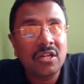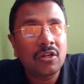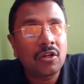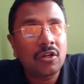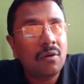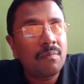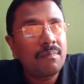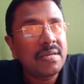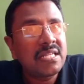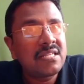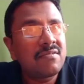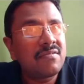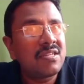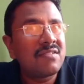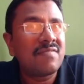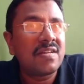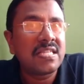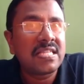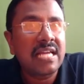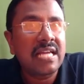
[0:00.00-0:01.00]
the topics
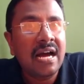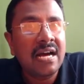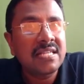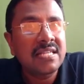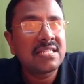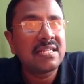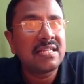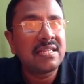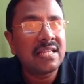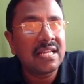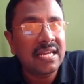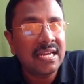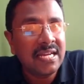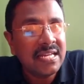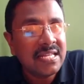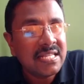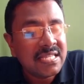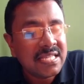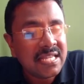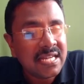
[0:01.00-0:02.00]
which was asked in the
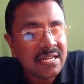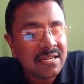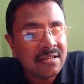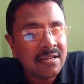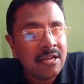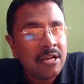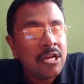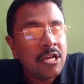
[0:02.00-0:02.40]
INI-CET.